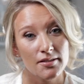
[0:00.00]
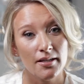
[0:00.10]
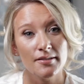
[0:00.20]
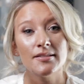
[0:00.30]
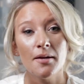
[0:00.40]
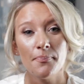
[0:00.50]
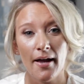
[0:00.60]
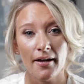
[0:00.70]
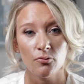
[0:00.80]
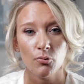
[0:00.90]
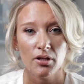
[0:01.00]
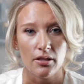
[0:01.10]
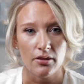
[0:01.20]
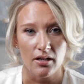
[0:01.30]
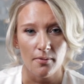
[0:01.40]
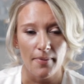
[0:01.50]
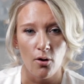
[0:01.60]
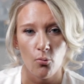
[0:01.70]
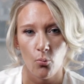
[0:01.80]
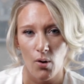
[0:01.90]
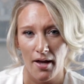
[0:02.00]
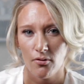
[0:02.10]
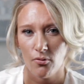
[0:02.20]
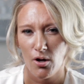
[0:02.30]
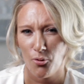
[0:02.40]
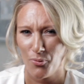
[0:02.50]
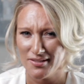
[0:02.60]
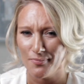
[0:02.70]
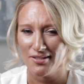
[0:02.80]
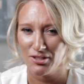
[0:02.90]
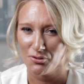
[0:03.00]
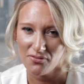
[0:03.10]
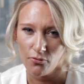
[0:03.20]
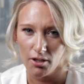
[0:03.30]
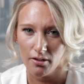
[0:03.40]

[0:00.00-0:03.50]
take a step back and really think about what a resume is used for.